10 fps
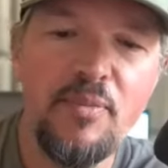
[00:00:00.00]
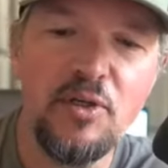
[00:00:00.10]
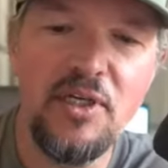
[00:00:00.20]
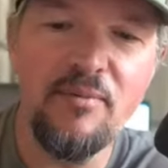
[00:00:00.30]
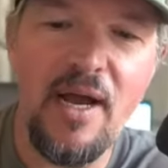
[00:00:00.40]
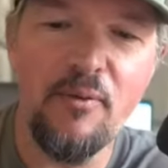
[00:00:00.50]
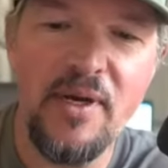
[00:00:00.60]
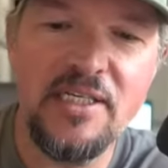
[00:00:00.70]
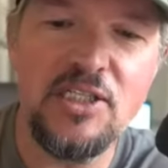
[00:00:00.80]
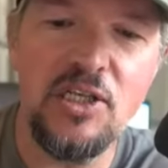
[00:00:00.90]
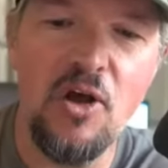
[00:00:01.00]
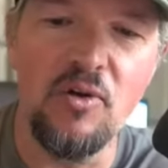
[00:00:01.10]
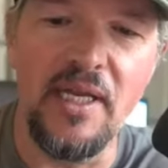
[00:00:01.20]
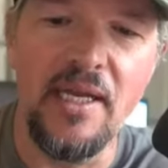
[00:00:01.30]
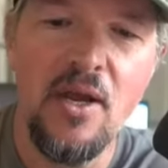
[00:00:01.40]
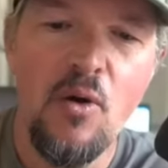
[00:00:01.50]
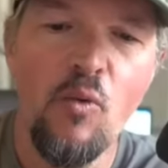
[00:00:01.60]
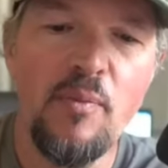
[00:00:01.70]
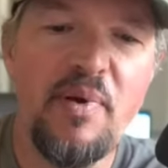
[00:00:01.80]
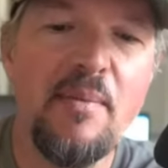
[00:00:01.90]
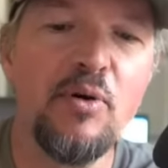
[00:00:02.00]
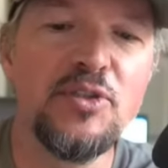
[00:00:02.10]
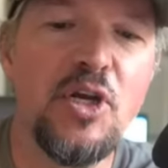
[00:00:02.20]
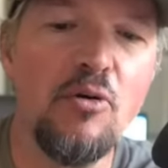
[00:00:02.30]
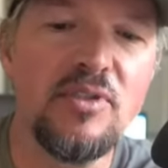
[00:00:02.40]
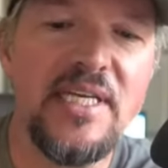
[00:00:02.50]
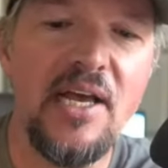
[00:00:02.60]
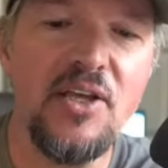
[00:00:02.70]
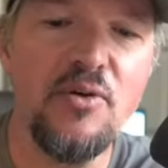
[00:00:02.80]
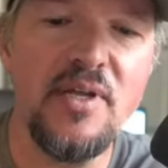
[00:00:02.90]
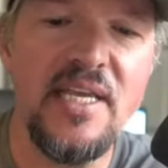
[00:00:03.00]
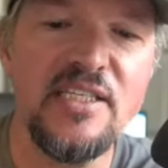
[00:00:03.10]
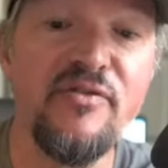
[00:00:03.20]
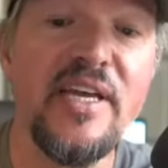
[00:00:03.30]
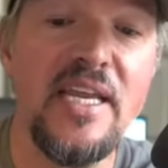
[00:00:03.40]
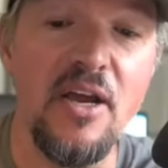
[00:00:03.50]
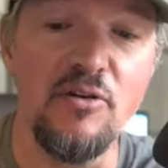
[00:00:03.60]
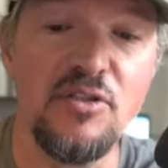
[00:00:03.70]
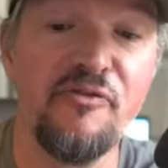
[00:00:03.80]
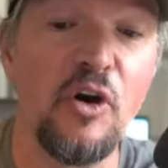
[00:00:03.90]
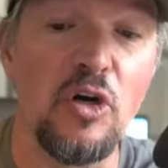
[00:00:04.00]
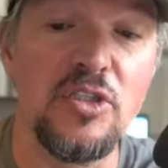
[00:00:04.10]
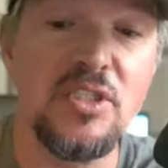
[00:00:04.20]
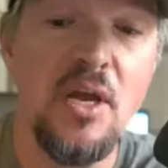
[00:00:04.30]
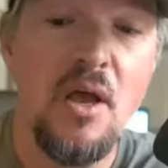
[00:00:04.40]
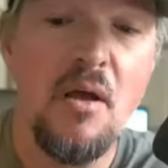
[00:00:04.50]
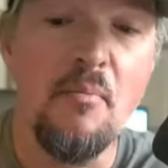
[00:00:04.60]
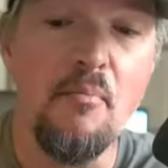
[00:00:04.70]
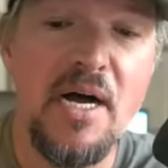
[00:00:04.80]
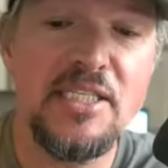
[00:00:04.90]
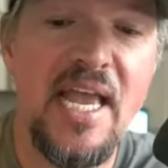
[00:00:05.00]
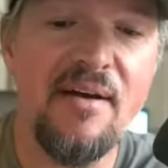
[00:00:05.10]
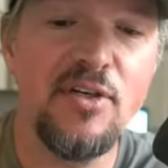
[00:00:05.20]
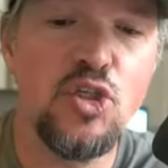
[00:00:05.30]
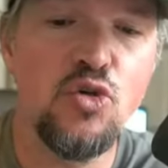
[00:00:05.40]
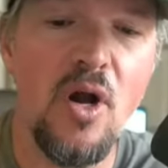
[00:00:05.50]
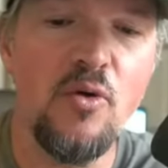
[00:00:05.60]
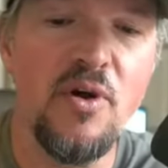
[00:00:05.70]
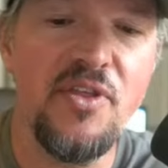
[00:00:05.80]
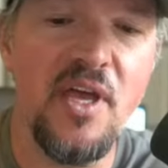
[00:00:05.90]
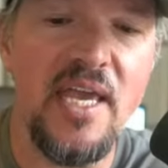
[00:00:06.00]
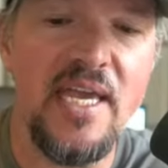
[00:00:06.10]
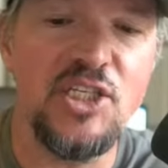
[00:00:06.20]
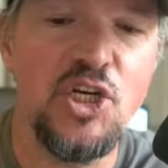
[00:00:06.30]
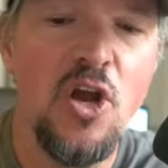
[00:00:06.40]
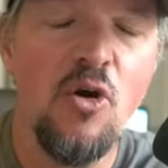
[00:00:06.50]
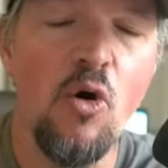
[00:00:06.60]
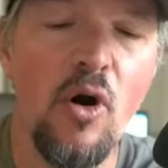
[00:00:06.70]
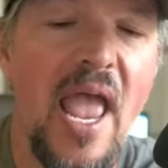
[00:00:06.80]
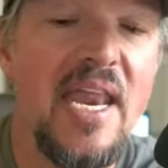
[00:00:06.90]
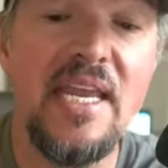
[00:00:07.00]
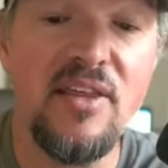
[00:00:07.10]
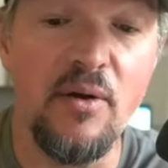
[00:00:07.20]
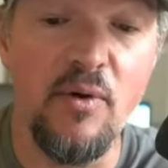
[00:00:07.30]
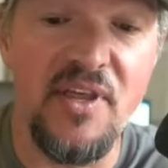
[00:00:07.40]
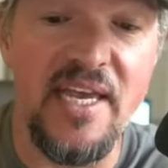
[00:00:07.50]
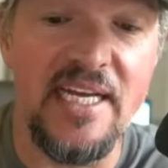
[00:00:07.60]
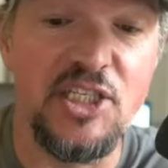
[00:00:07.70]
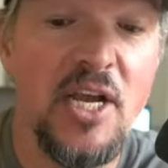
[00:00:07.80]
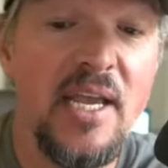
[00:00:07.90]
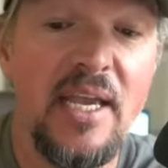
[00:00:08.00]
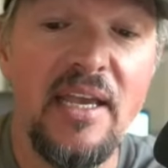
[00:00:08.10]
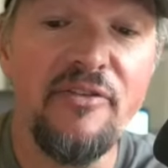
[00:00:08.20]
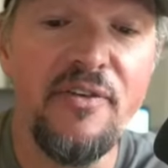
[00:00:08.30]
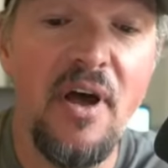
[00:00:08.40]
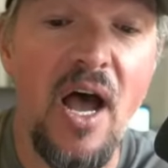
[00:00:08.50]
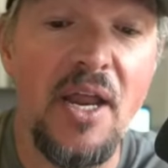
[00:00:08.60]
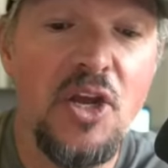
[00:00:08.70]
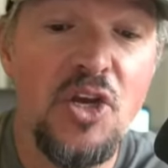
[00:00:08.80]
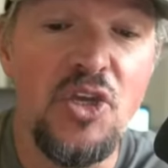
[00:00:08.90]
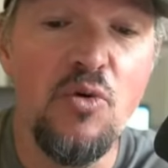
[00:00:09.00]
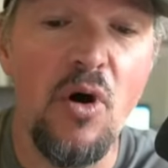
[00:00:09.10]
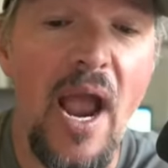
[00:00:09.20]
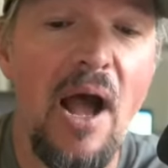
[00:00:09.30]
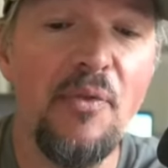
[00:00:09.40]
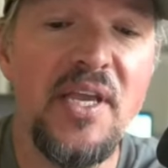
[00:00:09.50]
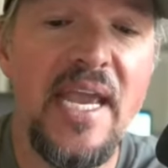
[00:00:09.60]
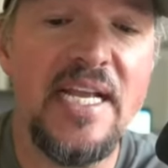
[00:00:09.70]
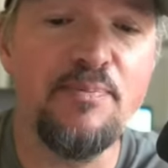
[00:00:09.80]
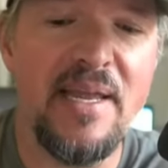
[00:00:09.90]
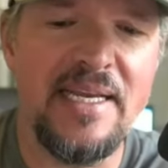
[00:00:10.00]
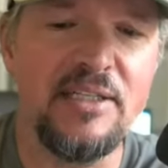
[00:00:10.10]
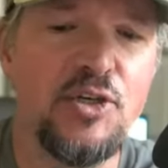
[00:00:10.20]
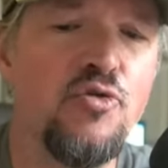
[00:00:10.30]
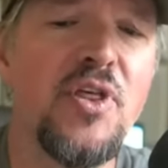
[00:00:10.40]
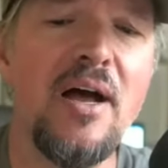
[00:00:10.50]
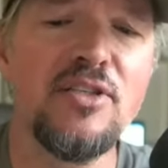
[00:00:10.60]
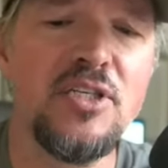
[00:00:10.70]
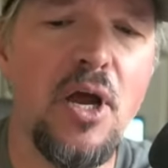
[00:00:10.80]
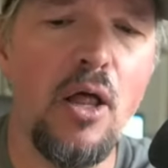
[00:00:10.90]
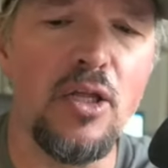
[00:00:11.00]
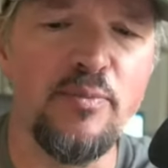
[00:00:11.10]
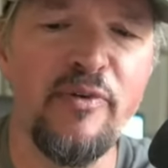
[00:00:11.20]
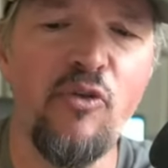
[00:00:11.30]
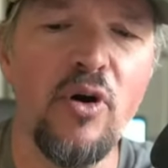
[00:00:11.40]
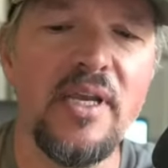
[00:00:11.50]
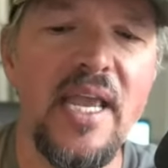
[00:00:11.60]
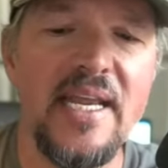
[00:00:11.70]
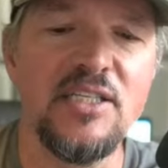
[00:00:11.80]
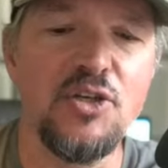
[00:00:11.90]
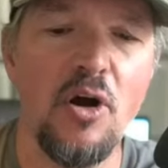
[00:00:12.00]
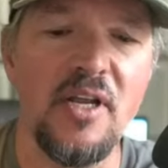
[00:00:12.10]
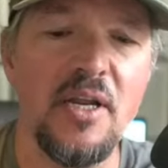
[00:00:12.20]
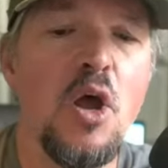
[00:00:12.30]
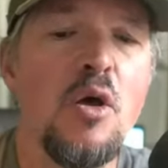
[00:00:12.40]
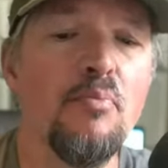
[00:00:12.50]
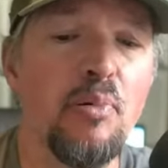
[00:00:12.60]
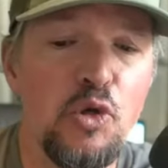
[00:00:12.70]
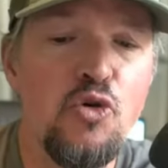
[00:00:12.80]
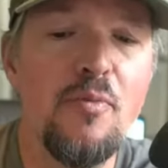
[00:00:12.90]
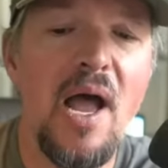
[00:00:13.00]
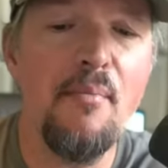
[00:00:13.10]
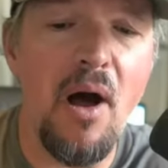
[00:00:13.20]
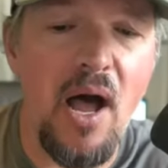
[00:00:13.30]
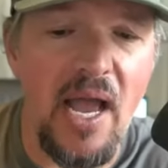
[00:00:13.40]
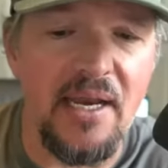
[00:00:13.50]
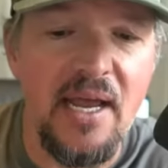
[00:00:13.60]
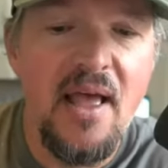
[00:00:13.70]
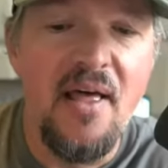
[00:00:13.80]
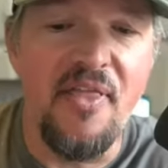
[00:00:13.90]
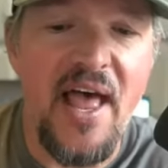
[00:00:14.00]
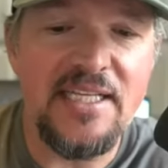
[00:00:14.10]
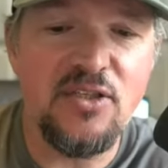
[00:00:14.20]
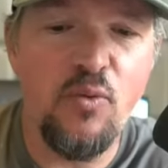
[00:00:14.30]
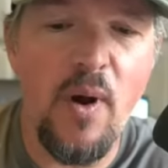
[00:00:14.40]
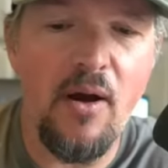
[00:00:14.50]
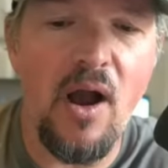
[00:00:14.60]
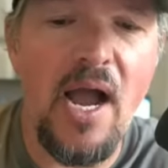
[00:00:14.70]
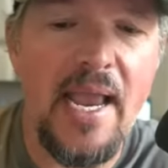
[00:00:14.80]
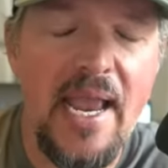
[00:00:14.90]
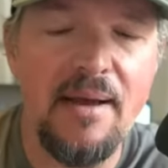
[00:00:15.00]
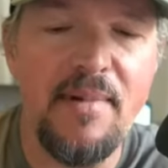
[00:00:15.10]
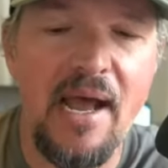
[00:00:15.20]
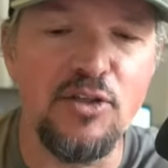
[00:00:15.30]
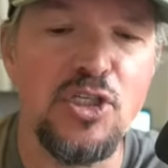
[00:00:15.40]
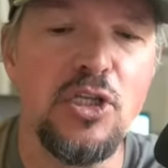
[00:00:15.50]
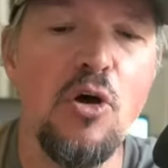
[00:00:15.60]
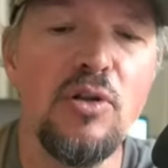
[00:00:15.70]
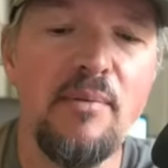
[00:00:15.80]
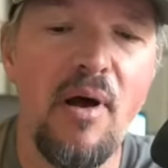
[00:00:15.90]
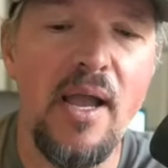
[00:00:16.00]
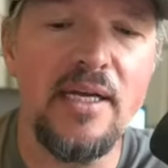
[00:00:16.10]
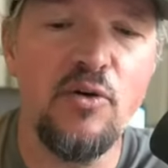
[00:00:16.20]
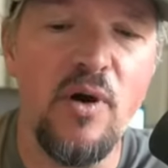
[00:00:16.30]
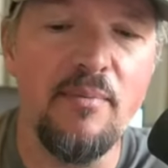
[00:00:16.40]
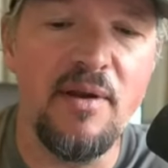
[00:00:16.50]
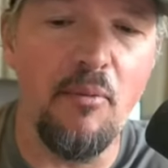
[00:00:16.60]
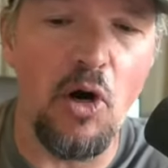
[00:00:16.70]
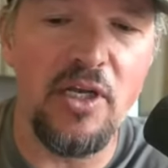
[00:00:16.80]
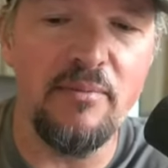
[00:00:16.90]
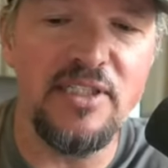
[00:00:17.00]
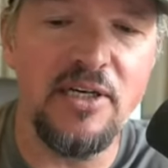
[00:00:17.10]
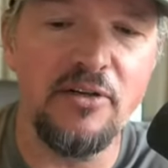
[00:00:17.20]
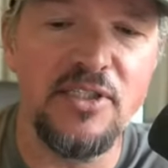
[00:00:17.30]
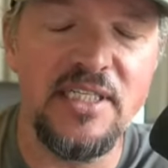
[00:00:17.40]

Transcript: building my rig slowly. What people don't tell you in these videos first, must have a truck with a hitch or anything with a hitch. If not, you are out the gate spending $2,000 before getting started. Blew my mind. That's where I am now, slowly buying equipment, marketing materials,